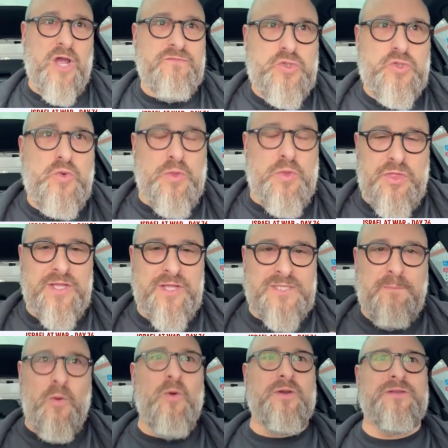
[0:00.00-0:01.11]
of truth. It's
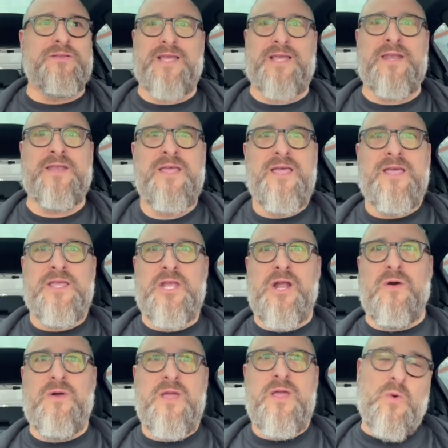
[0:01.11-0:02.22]
important. And,
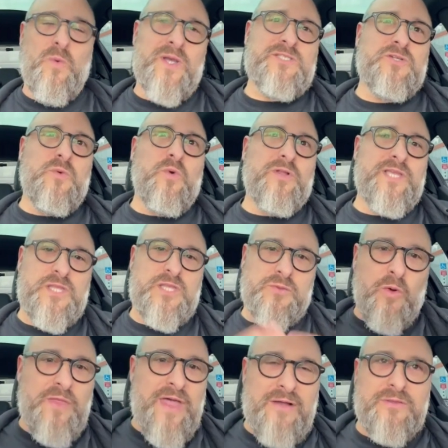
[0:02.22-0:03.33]
the Western world has
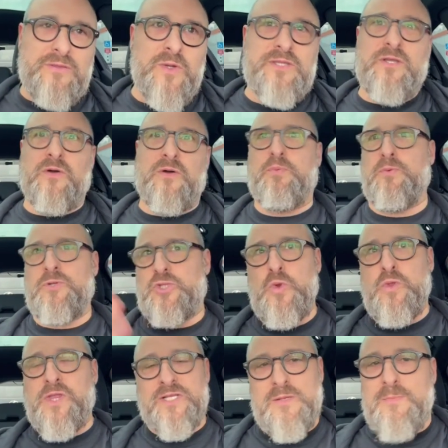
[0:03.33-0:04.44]
thrown that out the window.
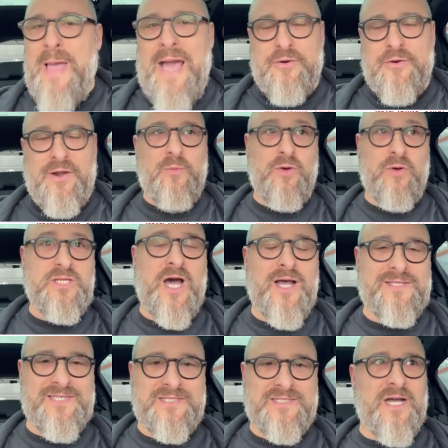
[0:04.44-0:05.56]
Truth doesn't matter anymore.
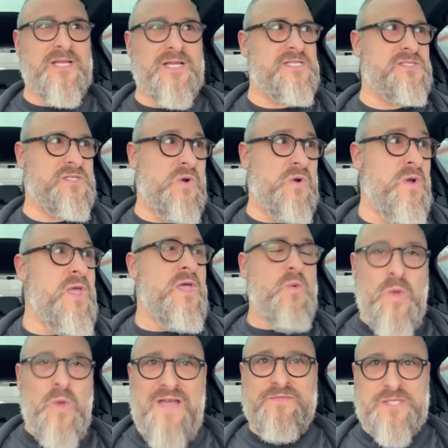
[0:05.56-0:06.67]
To us, it does. And so
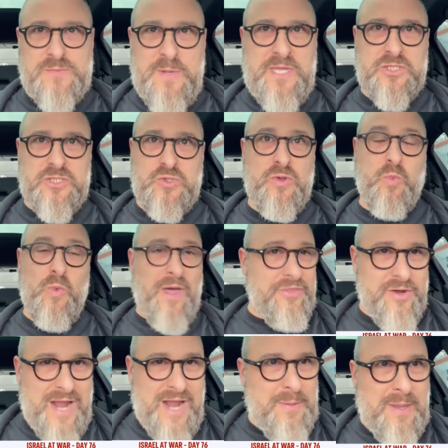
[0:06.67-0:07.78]
we have to speak the truth,
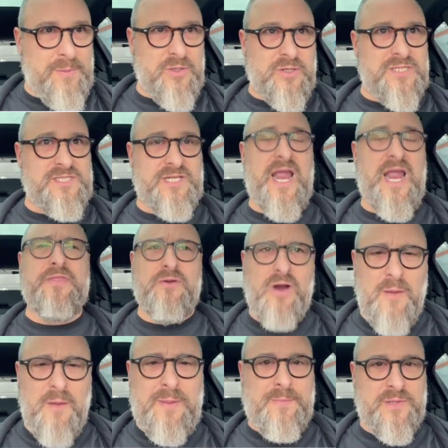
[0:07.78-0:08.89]
whether or not people are listening. And there
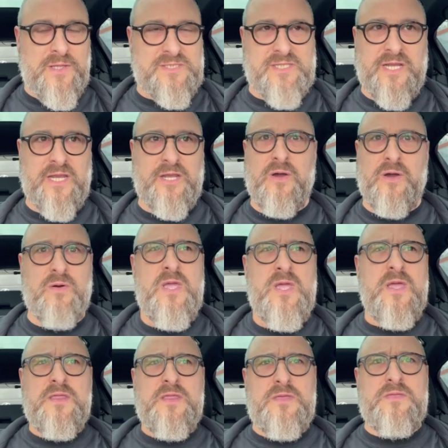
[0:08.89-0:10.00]
are people listening.
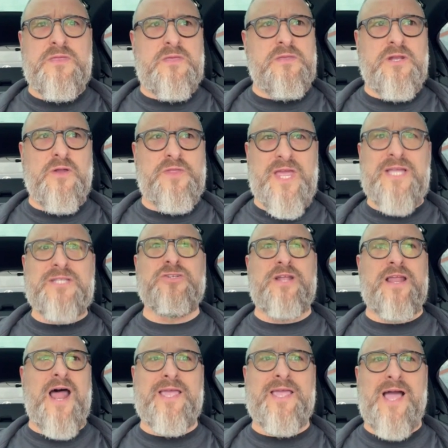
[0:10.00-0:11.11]
The
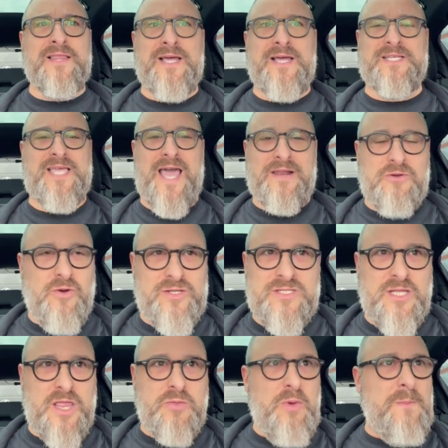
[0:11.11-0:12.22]
internet, I like to categorize
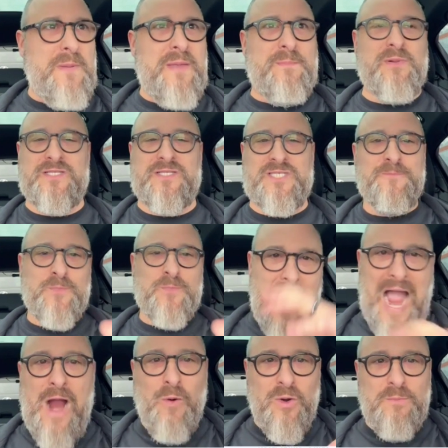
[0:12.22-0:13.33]
into three people. It's
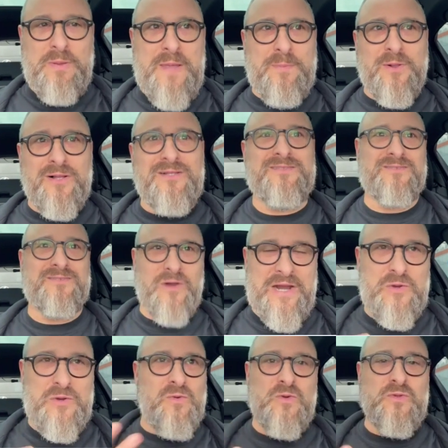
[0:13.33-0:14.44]
our people,
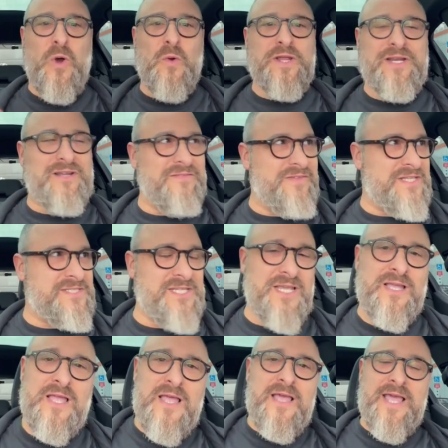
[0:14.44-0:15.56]
right, who don't need convincing.